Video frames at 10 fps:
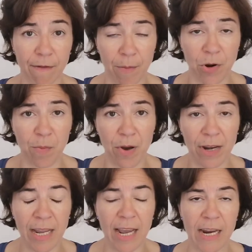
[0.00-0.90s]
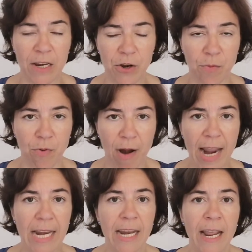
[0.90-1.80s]
from your body and your
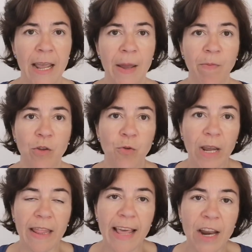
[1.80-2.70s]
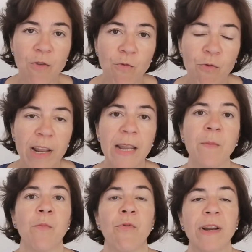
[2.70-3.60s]
brain, you can then
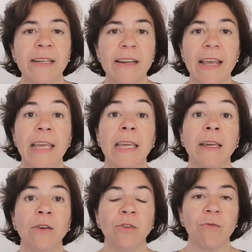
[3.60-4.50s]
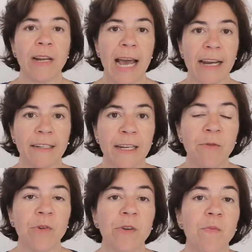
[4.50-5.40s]
re-imprint a healed reality
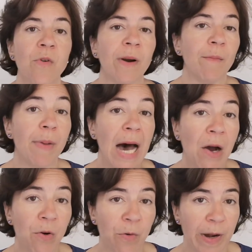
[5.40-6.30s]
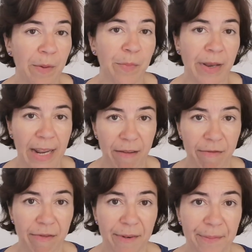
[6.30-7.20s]
with a more empowering
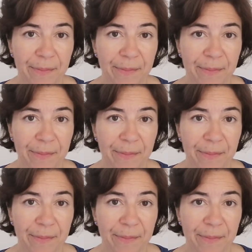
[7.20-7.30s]
belief.